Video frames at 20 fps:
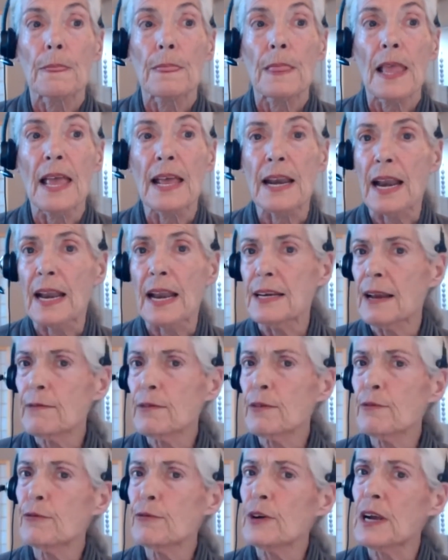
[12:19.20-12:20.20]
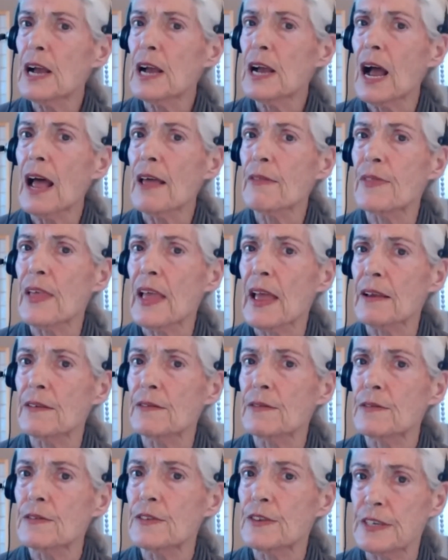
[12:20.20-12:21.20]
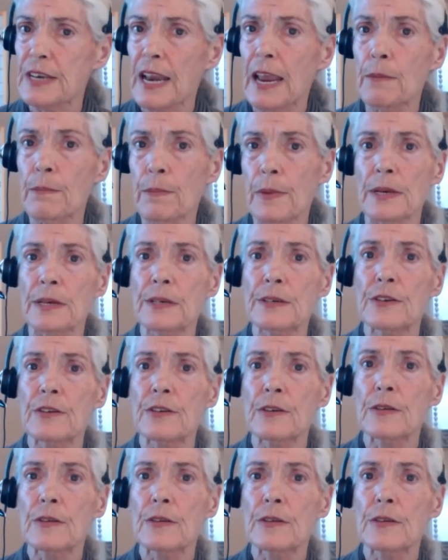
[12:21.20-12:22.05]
And I never forgot that statement.